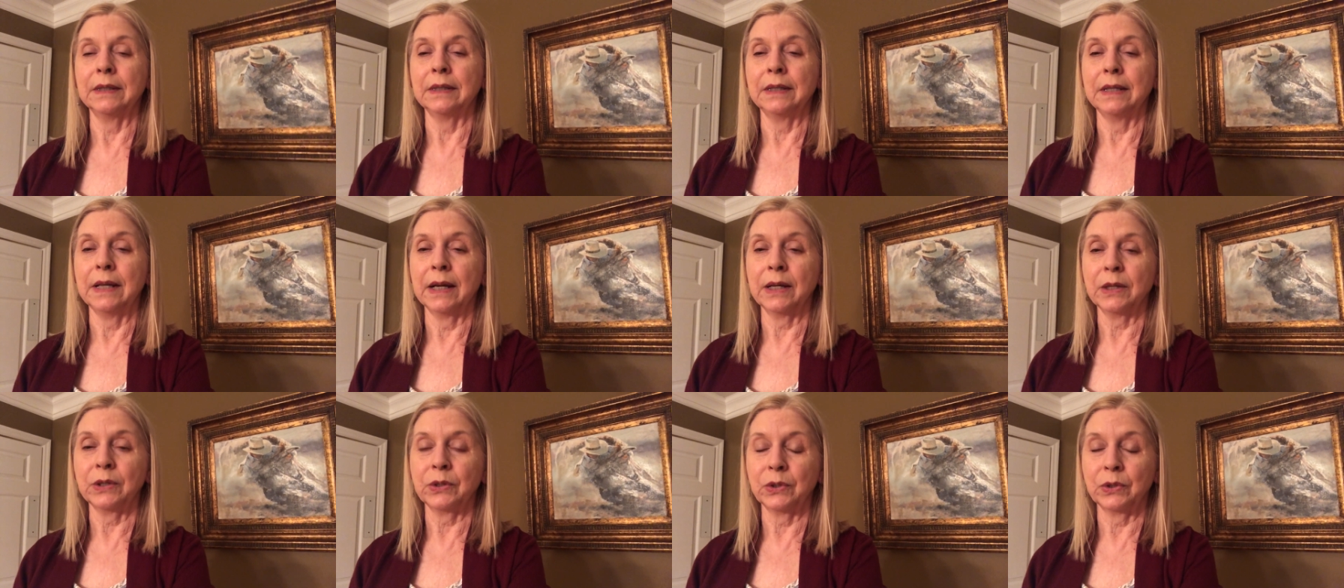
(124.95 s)

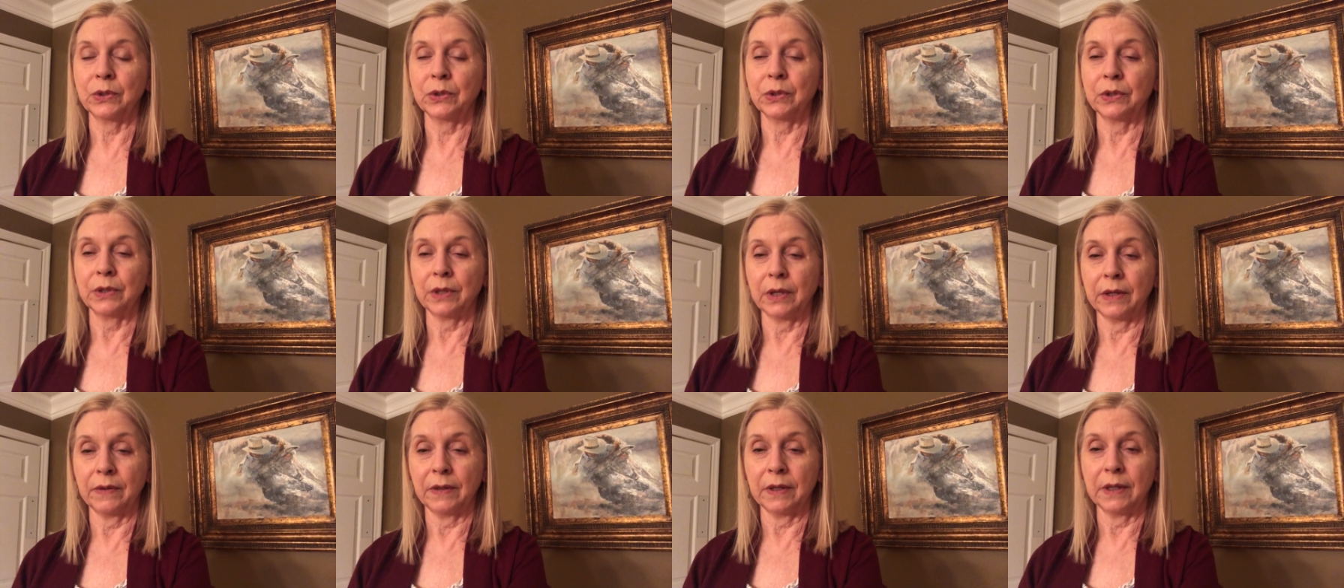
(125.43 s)

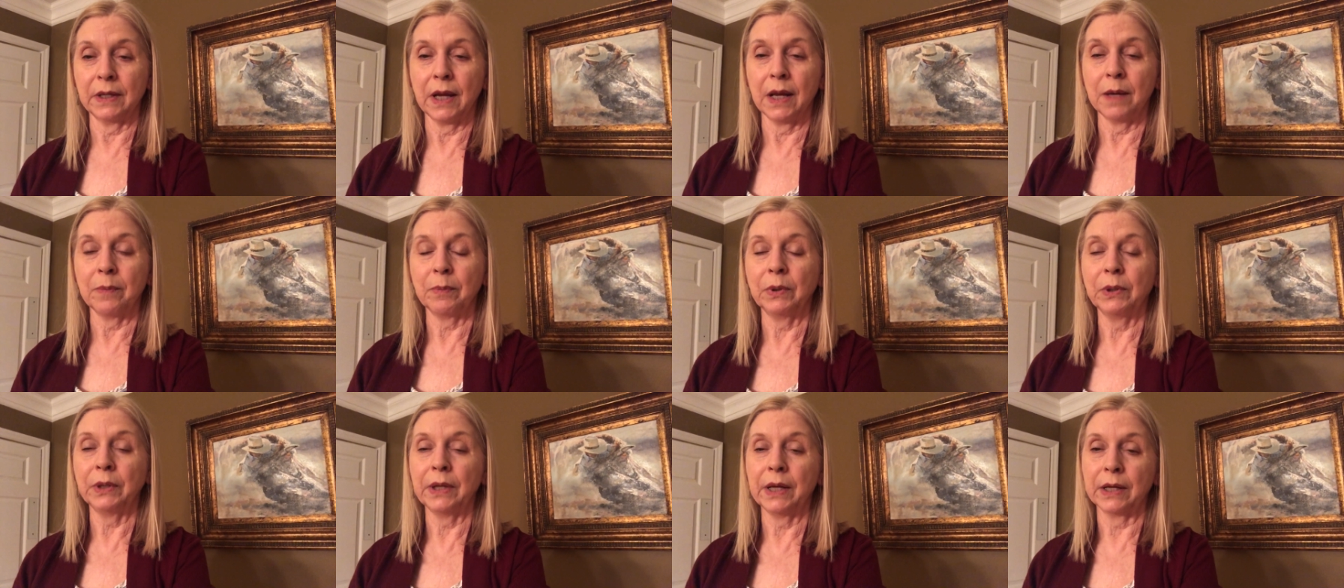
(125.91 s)
next at the
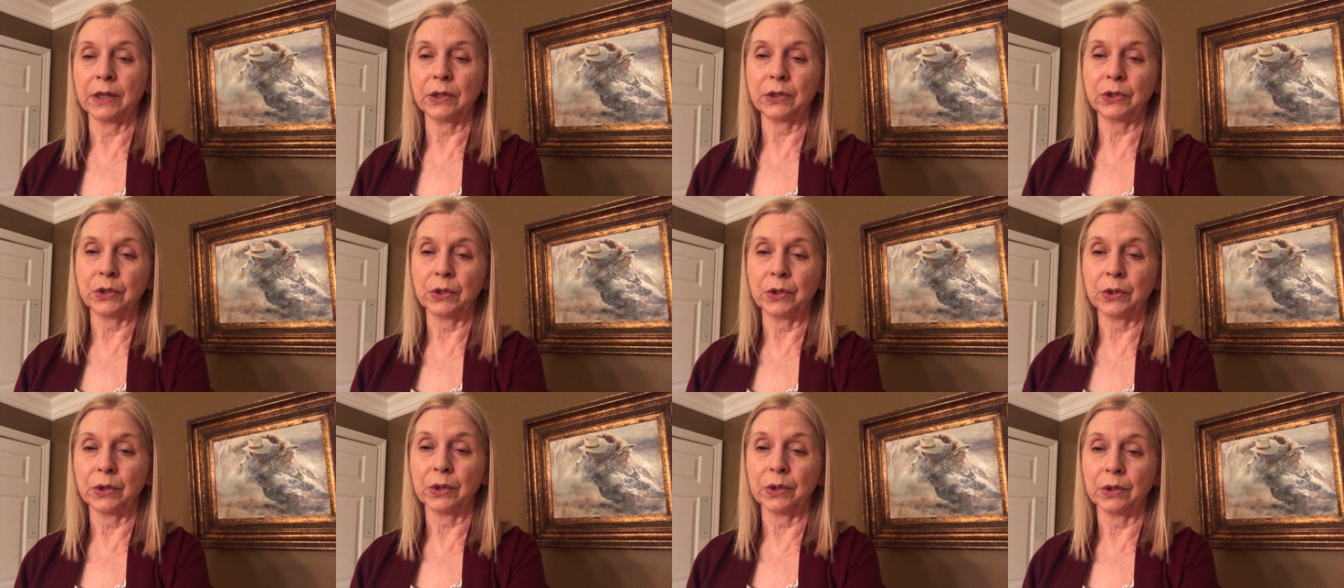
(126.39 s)
table
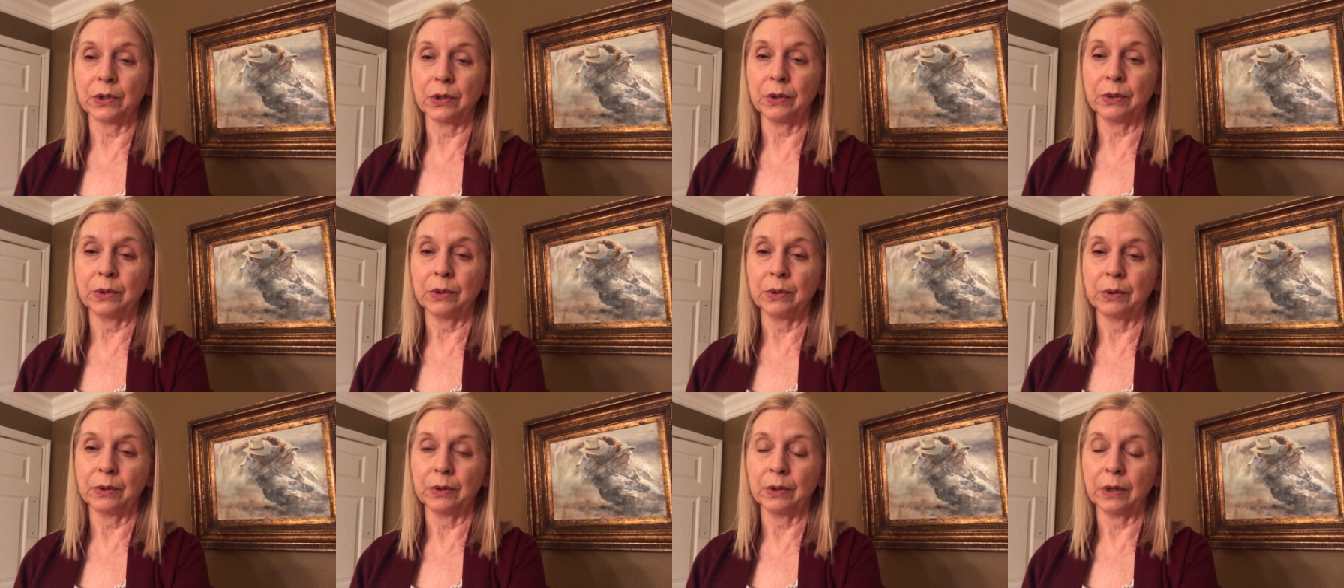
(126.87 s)
next to
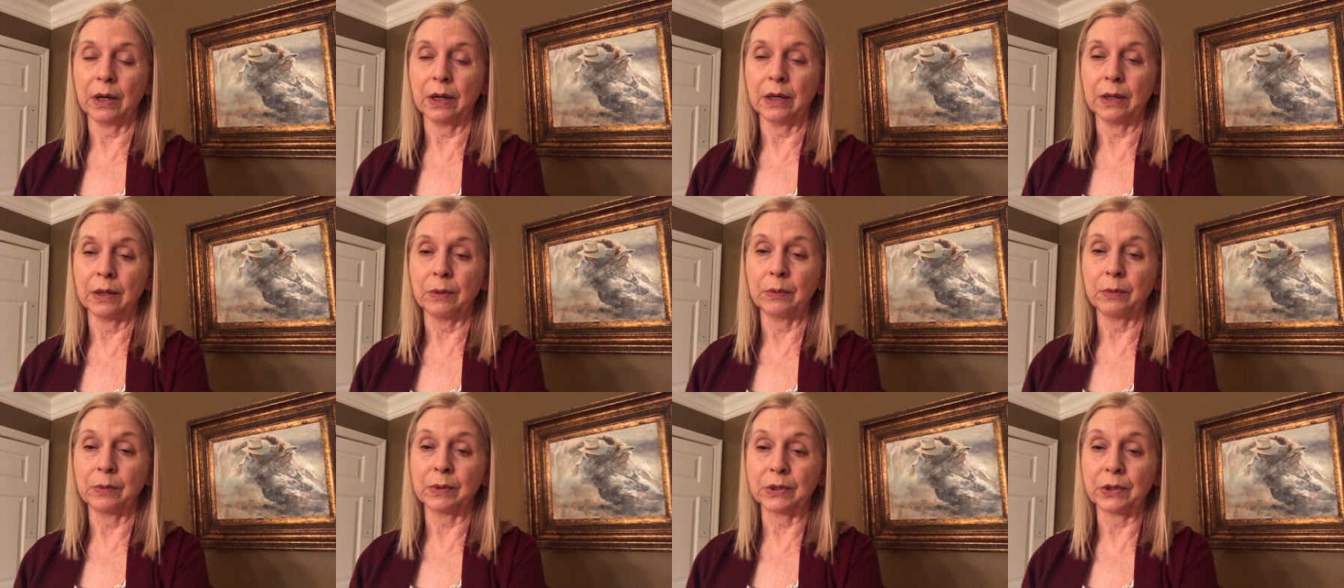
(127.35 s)
her
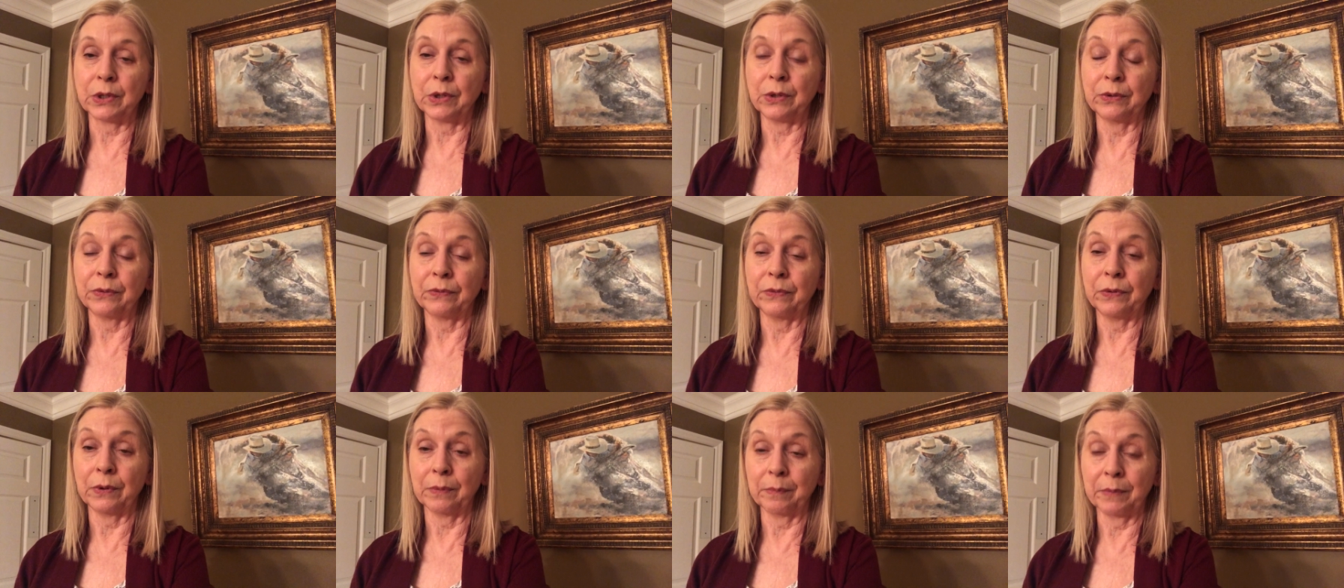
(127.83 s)
uh, was a
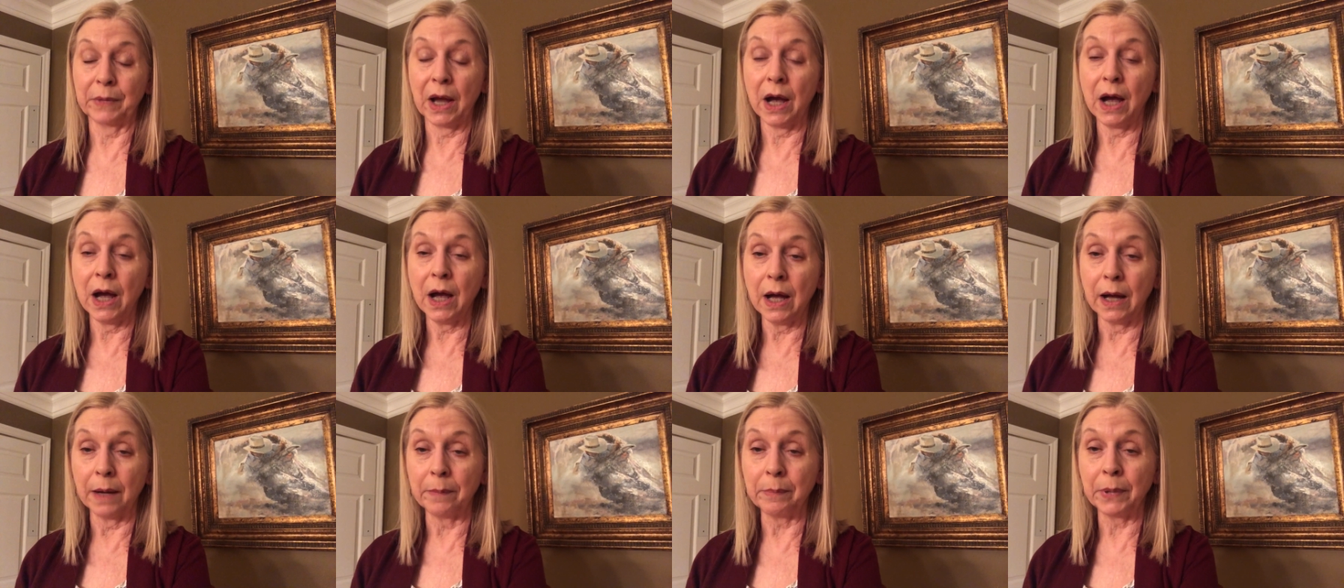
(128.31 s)
uniformed
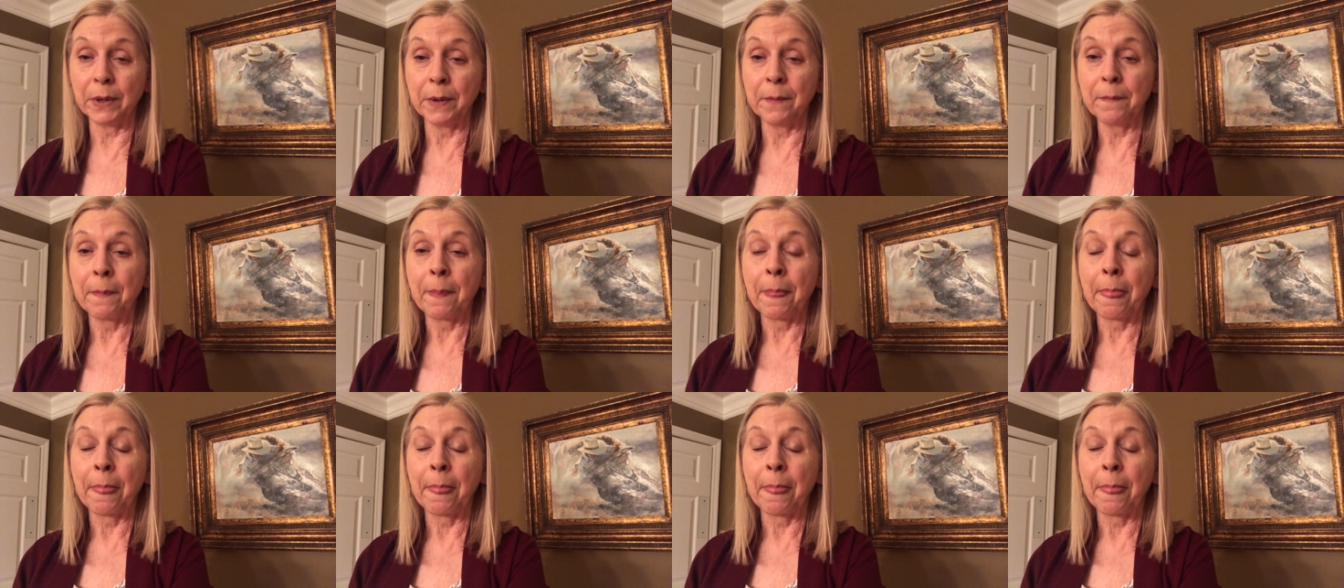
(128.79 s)
cop,